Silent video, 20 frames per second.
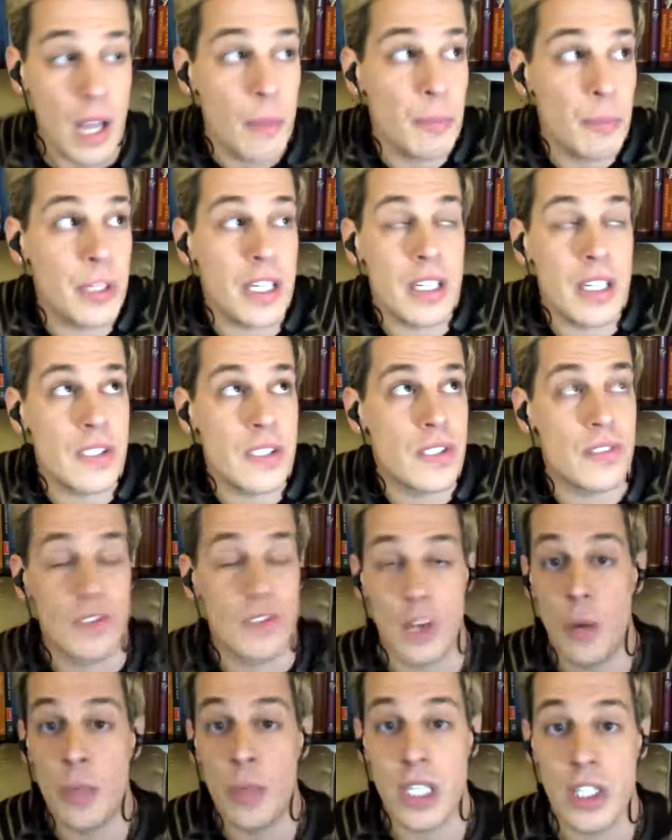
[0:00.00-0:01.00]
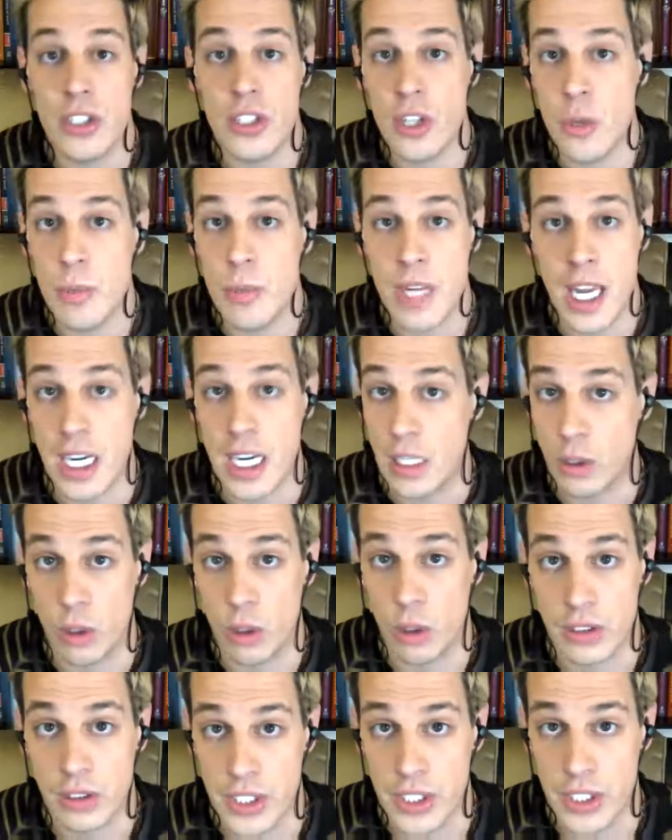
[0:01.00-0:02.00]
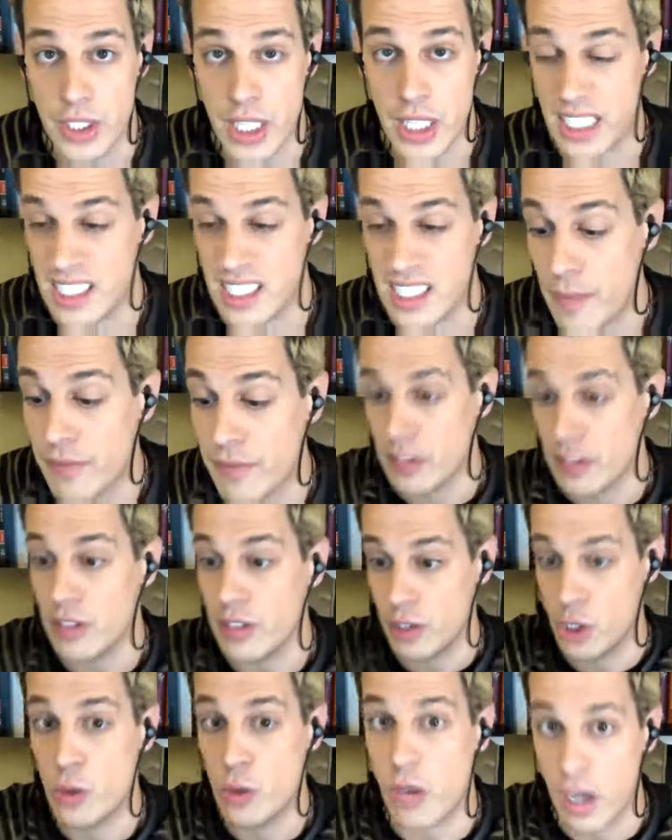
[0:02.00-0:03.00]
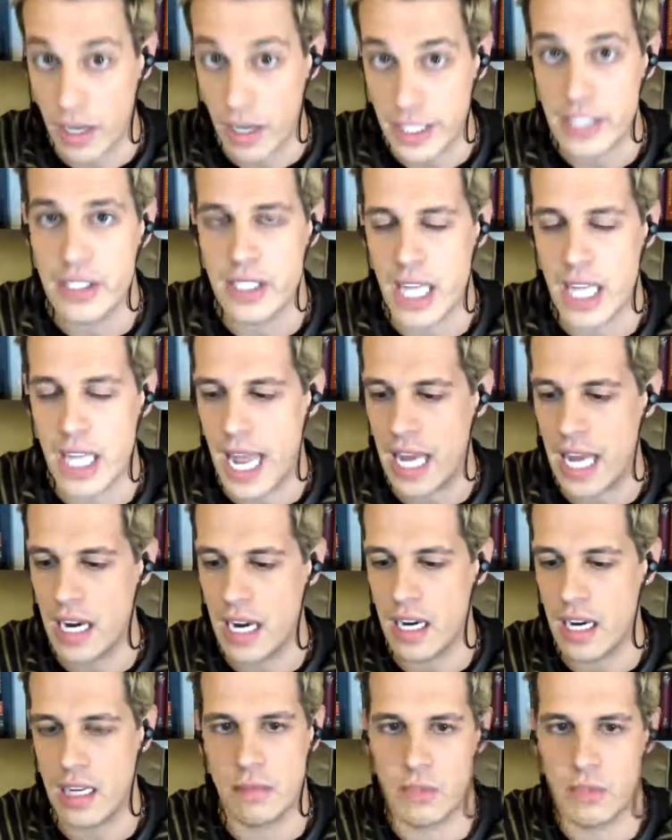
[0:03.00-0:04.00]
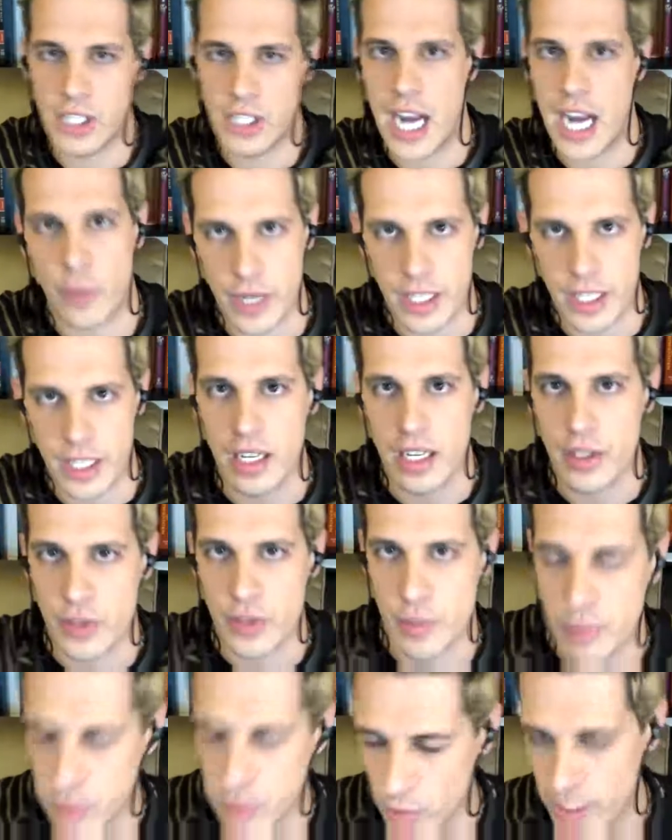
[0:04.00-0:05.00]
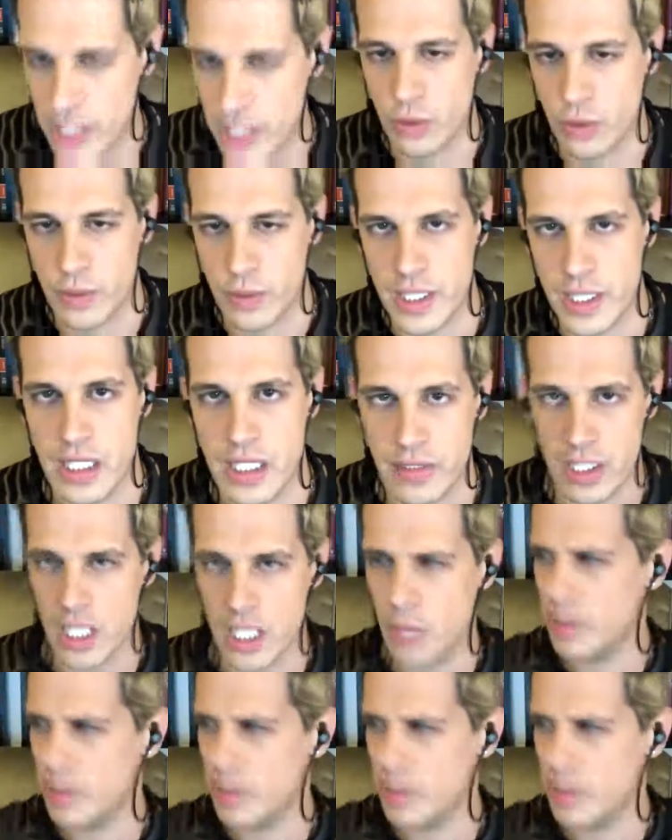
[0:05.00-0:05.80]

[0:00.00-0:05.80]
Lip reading: because nobody's shown me any loyalty except for you guys and Chadwick and other employees and all the rest of it.